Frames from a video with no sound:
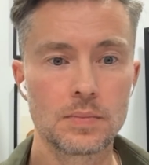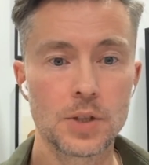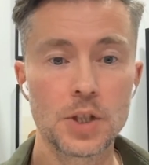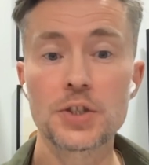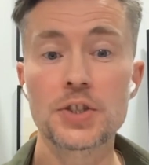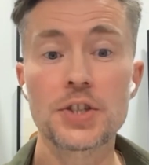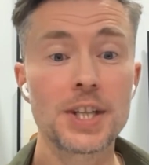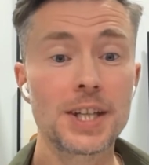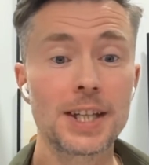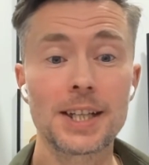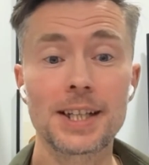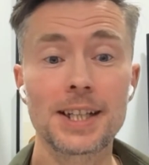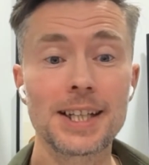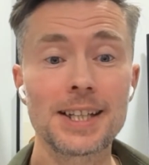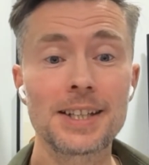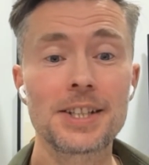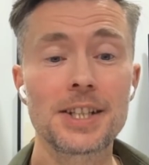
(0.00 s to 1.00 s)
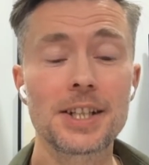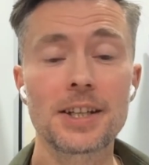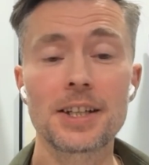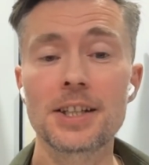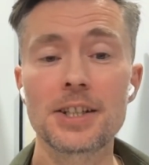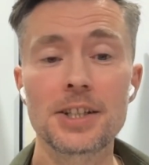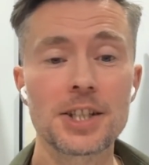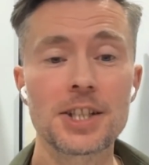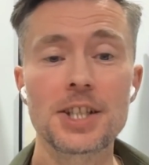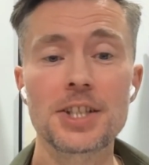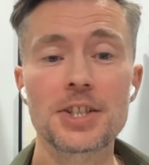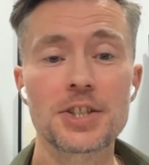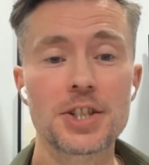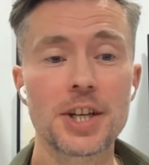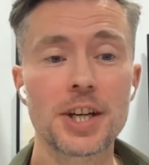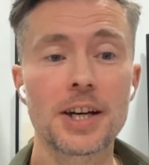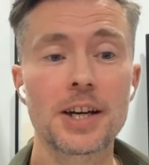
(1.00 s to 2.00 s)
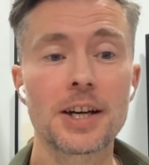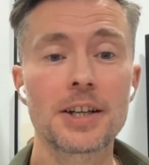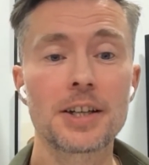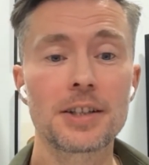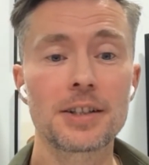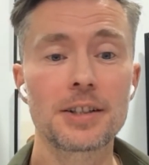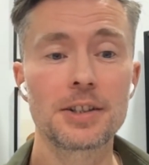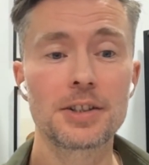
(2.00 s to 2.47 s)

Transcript: You're seeing it in India, Indonesia, you're